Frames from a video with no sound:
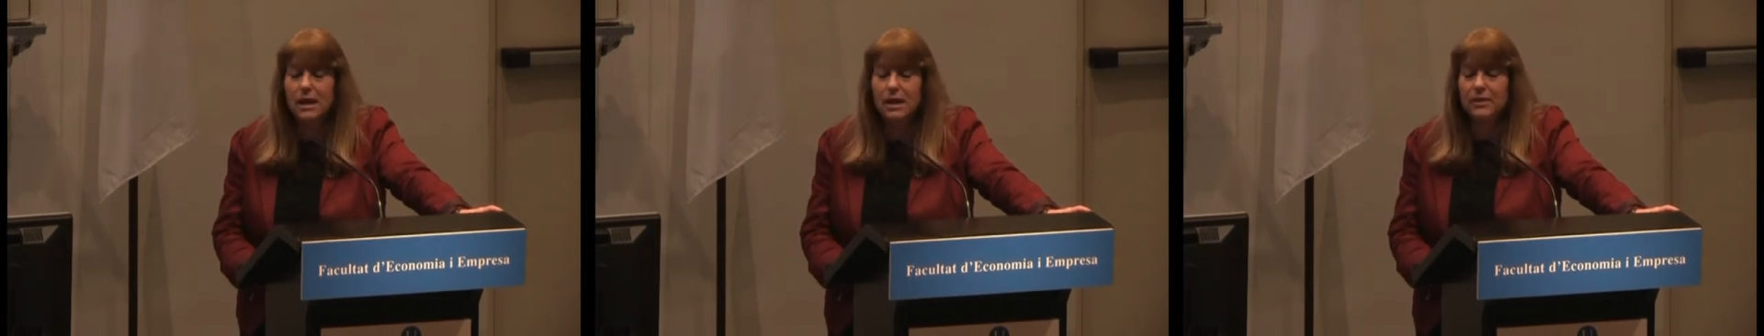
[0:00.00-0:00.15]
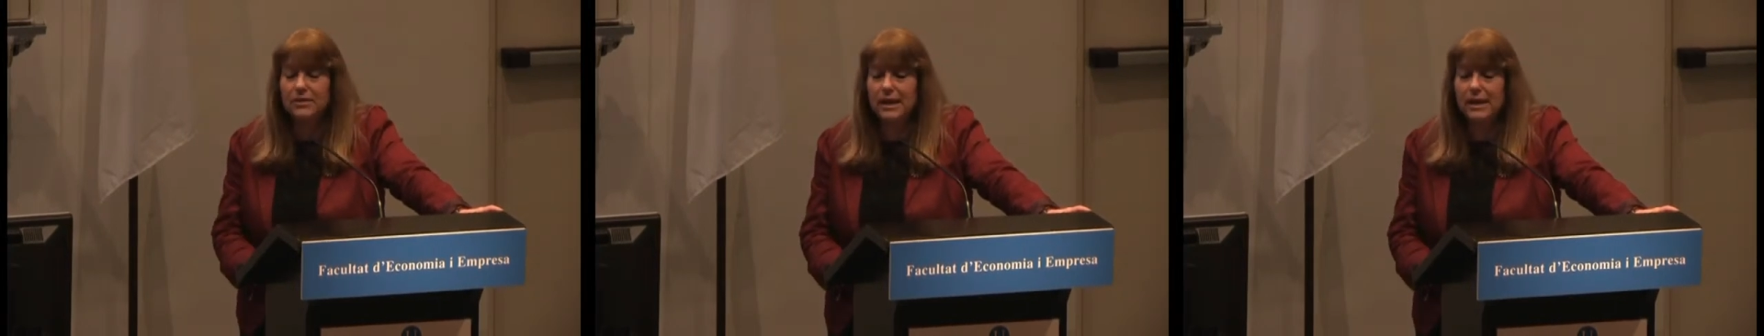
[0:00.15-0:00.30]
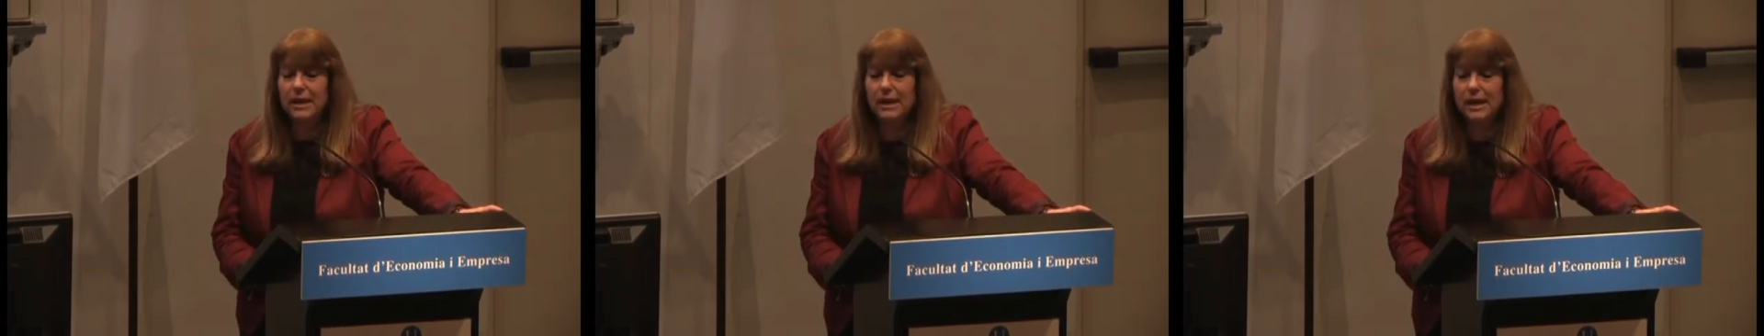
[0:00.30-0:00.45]

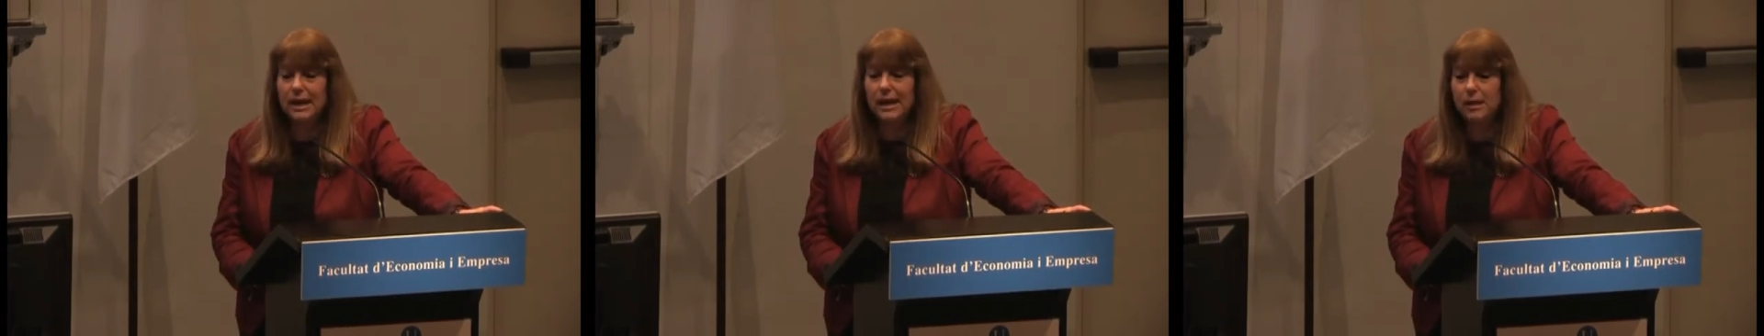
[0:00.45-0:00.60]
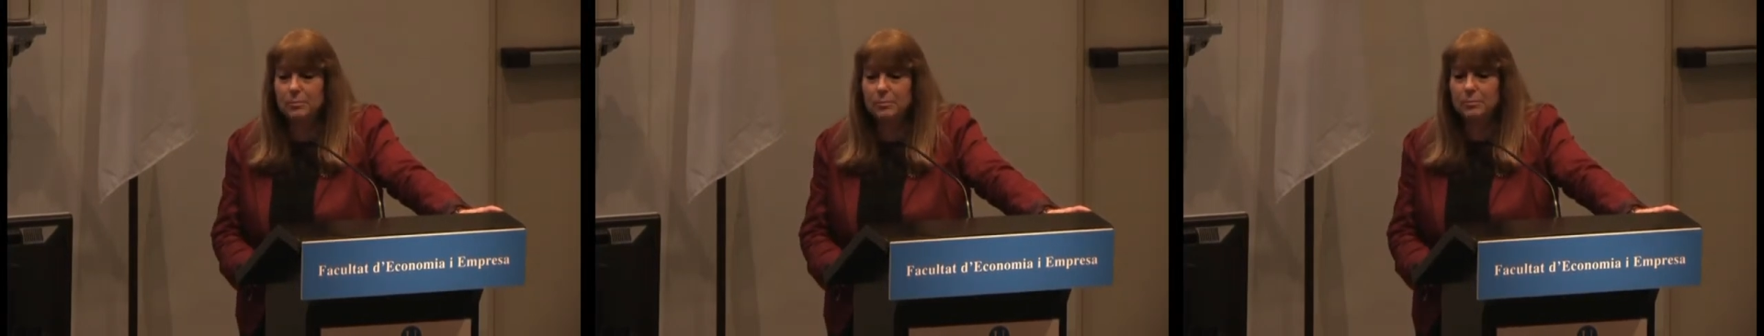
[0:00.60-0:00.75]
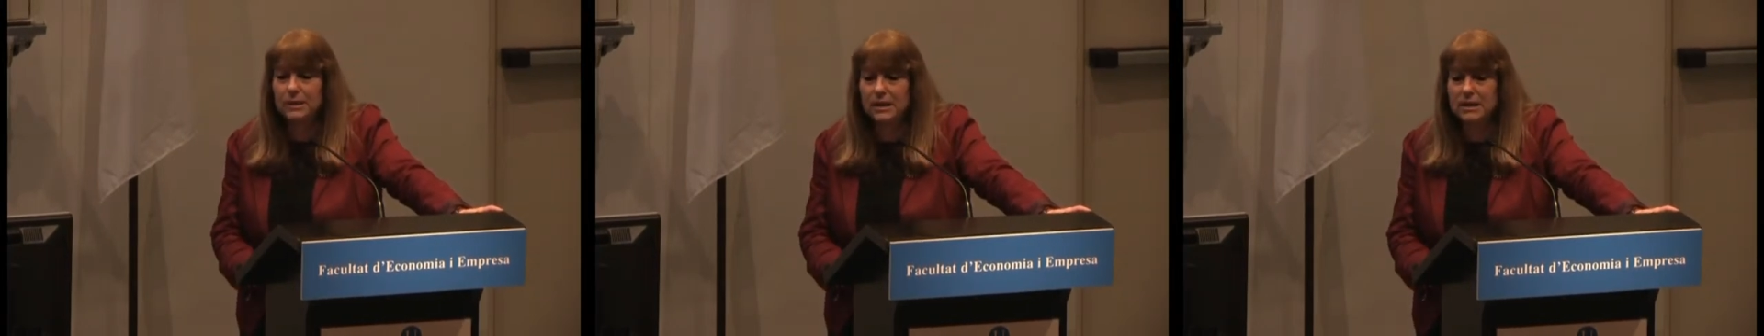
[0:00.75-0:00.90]
They
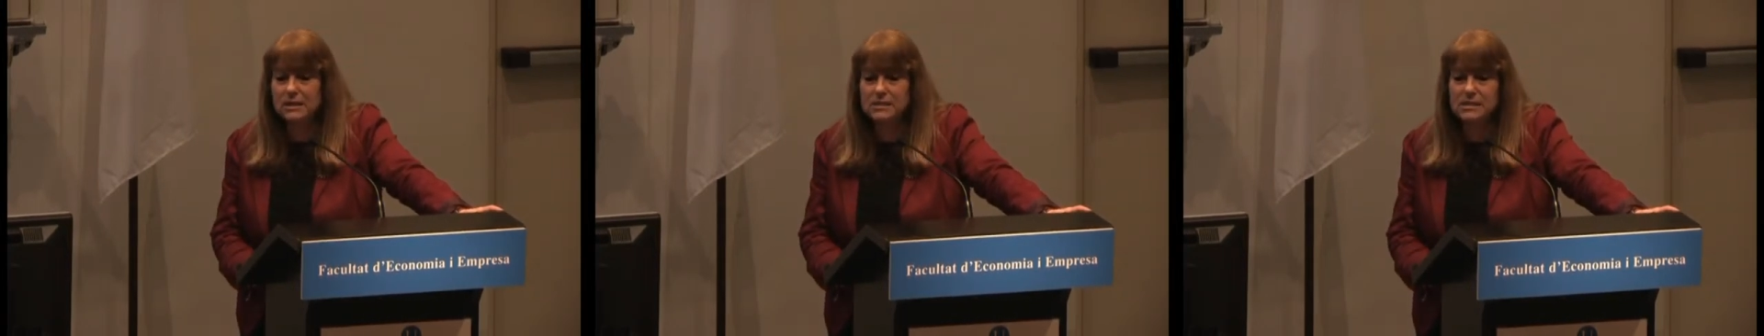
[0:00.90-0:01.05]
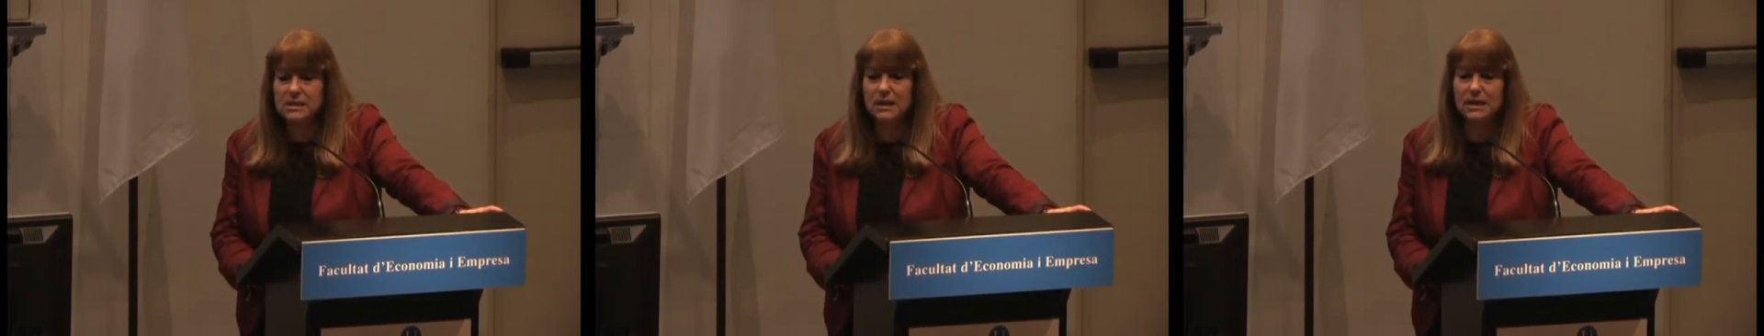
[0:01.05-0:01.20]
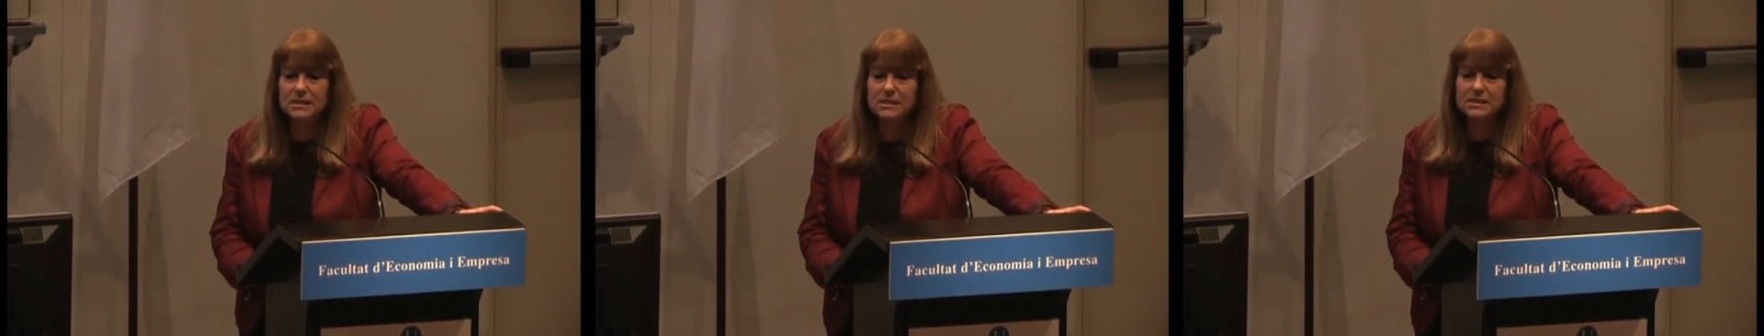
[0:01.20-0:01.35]
helped us
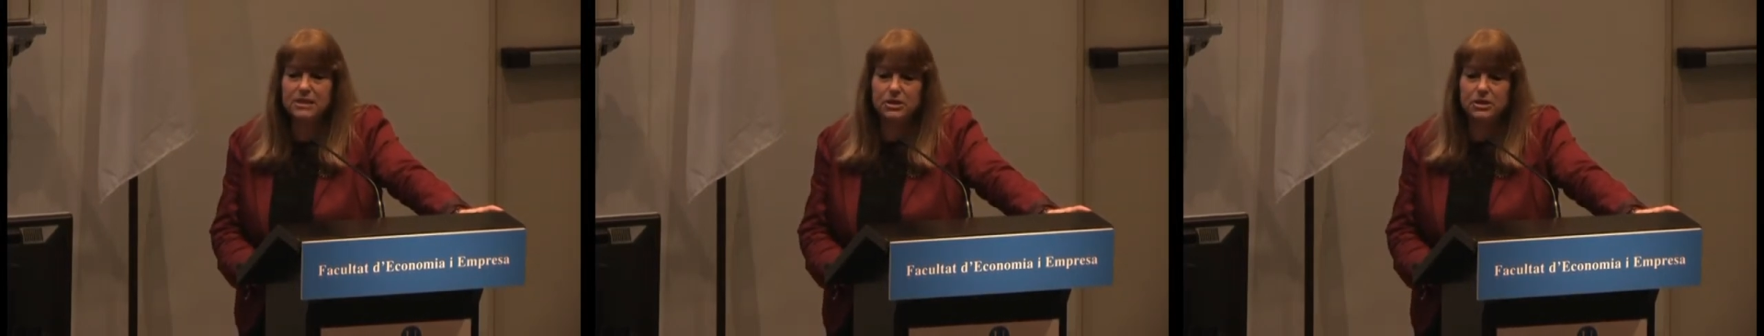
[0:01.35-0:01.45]
as